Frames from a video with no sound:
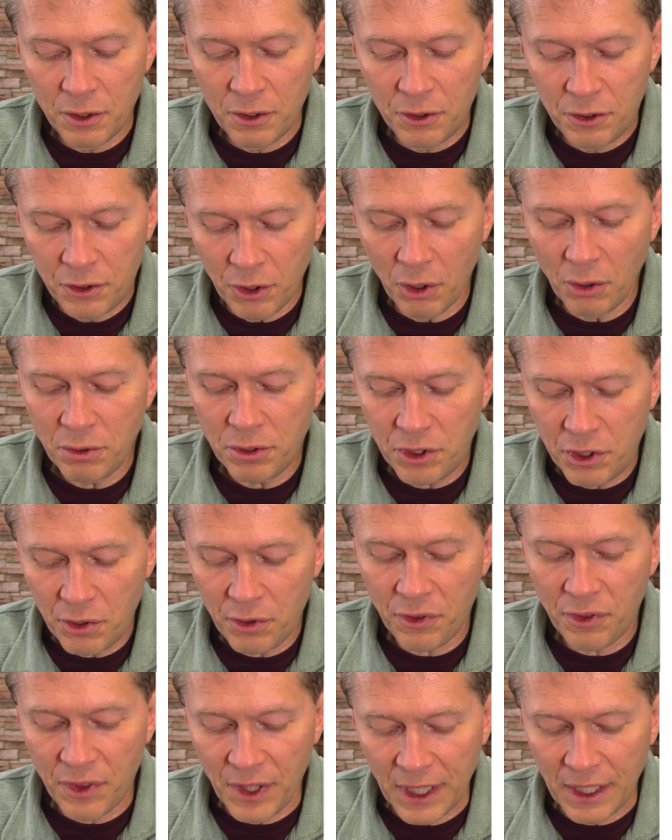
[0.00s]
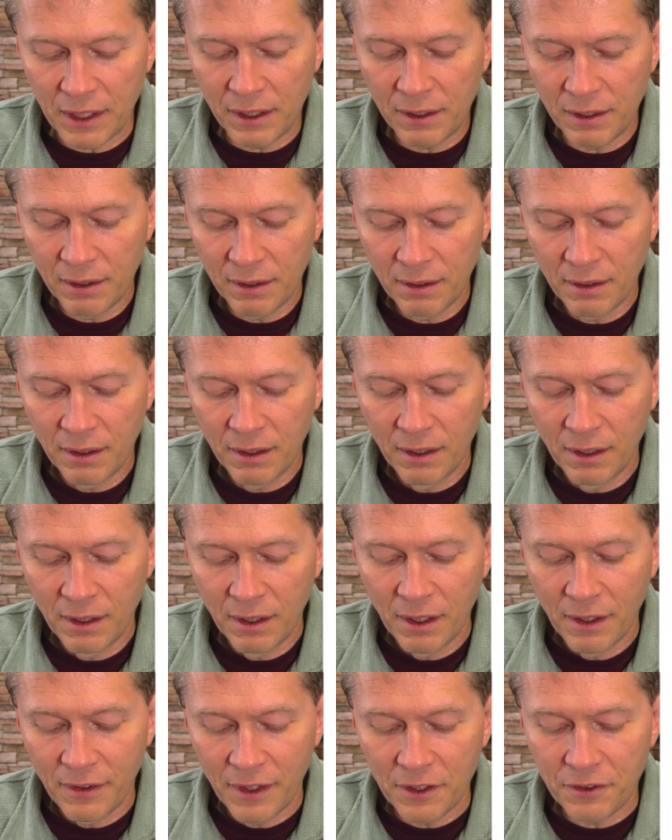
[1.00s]
Don't you think
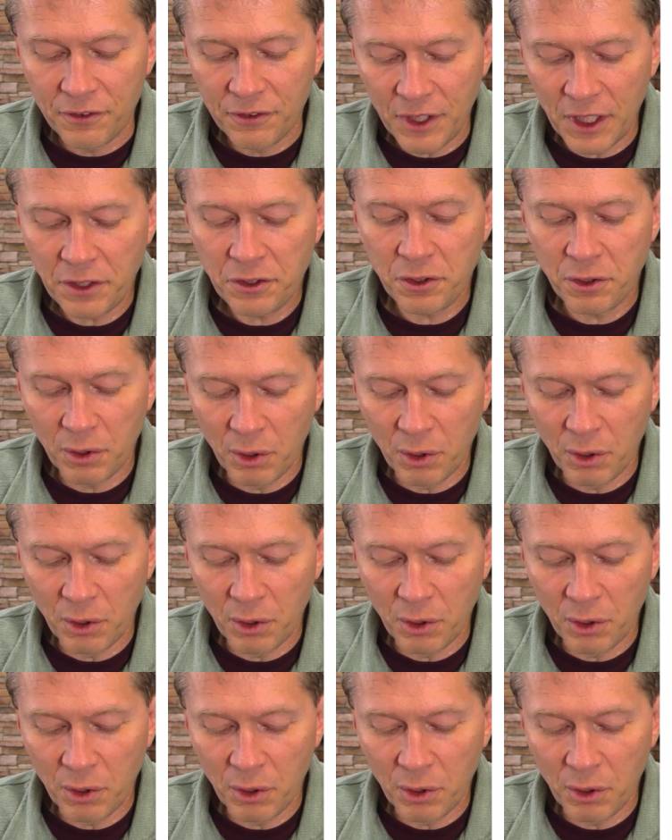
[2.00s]
that such